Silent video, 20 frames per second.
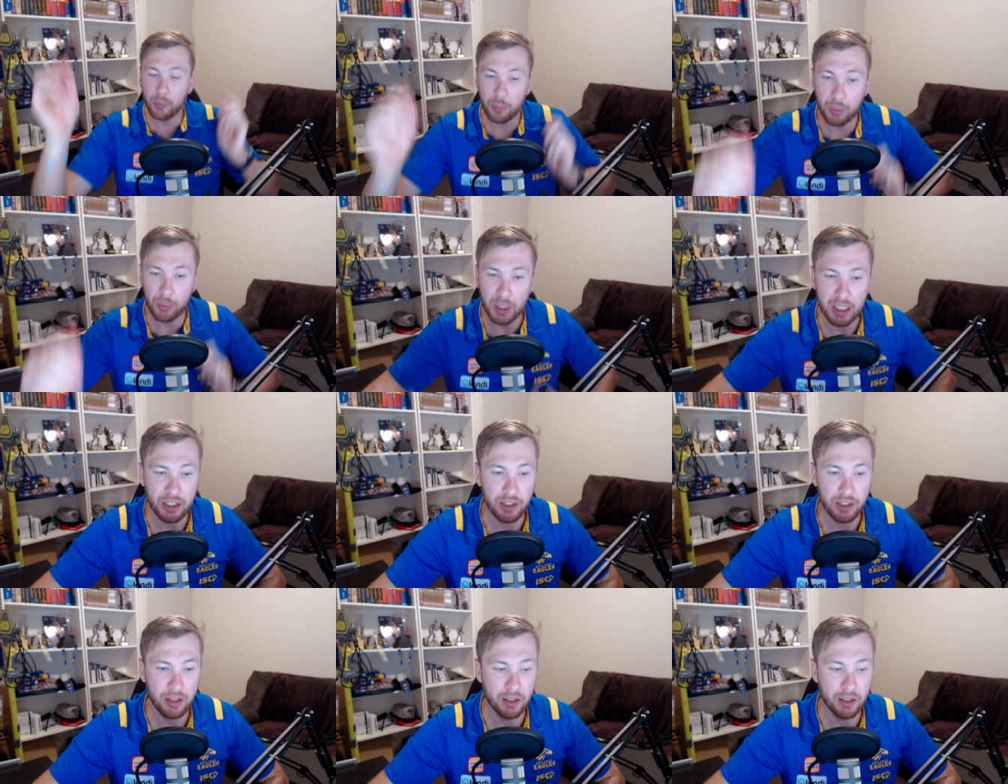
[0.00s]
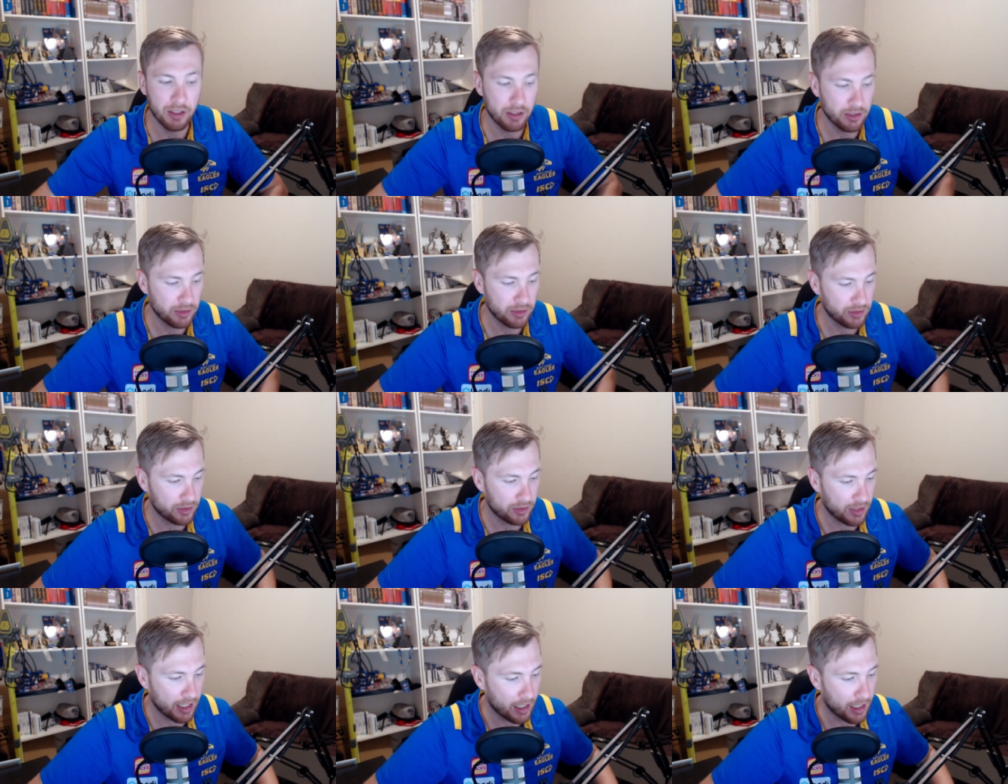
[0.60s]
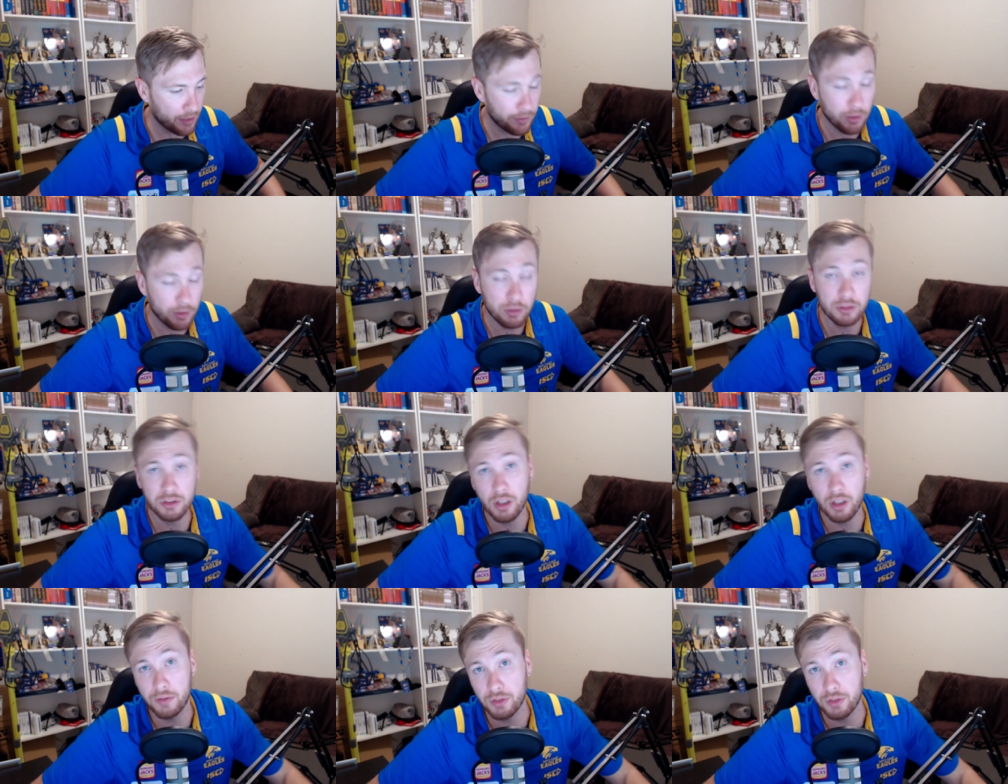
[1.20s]
because the AFL
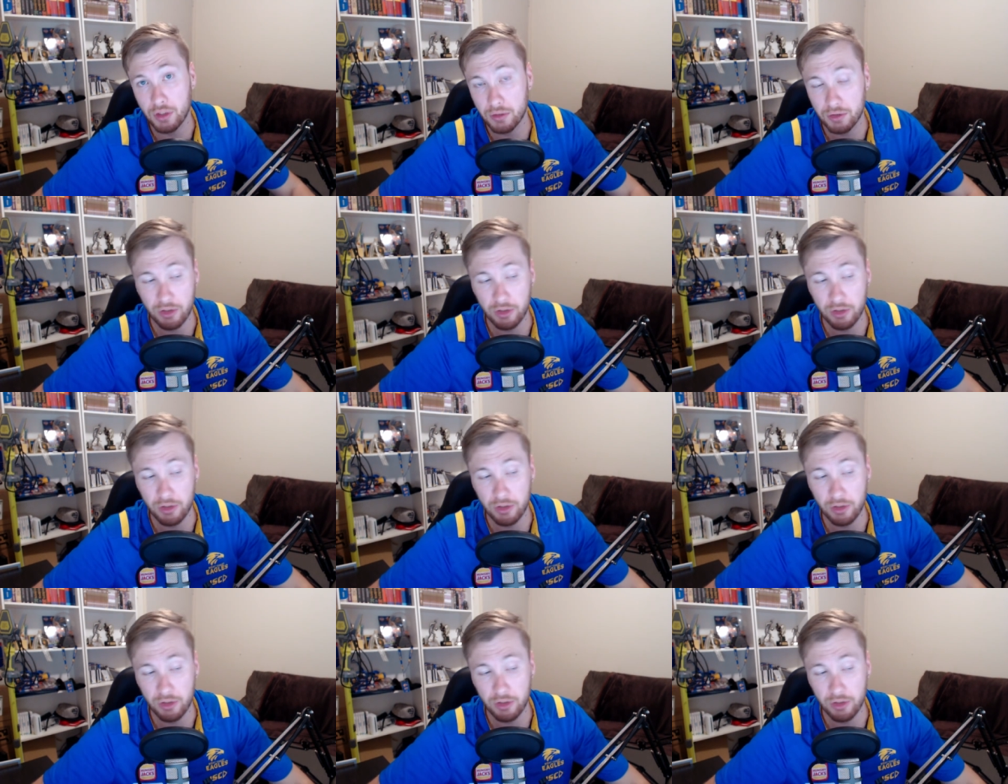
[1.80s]
deserves it.